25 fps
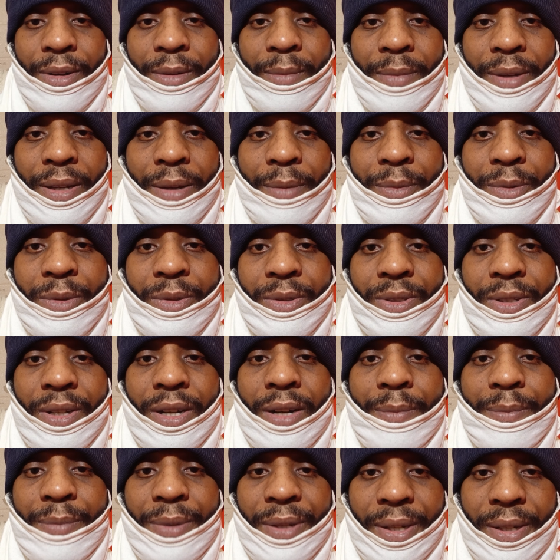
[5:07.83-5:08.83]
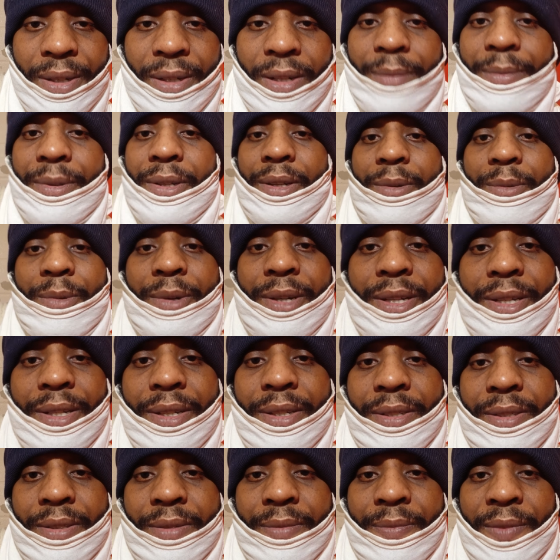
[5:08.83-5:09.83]
man, when you start picking up their
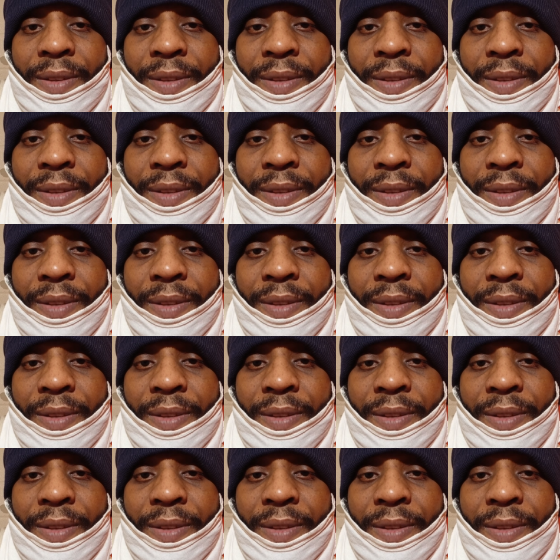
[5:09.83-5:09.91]
ways.